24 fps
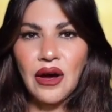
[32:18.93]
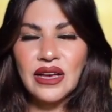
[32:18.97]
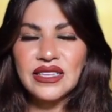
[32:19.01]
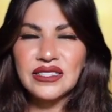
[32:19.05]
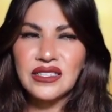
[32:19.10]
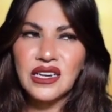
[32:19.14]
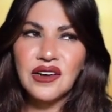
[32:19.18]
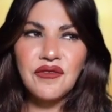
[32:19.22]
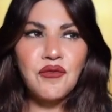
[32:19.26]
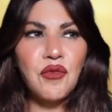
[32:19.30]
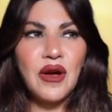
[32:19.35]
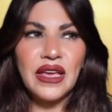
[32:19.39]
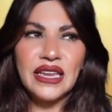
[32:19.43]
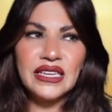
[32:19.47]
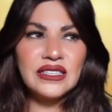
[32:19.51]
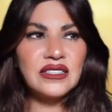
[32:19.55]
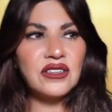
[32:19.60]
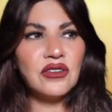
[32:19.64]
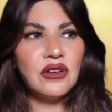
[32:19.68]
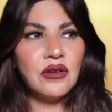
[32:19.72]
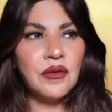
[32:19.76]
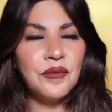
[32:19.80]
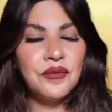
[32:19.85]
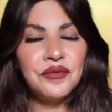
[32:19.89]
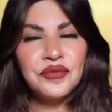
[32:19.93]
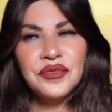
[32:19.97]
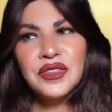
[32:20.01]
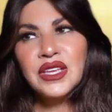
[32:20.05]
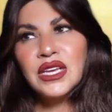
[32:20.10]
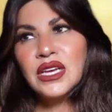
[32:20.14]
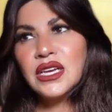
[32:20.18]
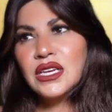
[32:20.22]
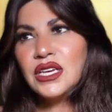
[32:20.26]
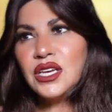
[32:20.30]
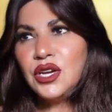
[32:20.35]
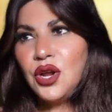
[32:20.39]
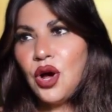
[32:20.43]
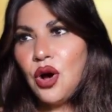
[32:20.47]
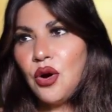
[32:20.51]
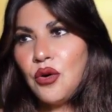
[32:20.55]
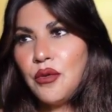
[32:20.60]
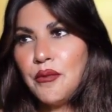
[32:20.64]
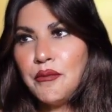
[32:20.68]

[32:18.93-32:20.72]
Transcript: Instead of waiting till, you know,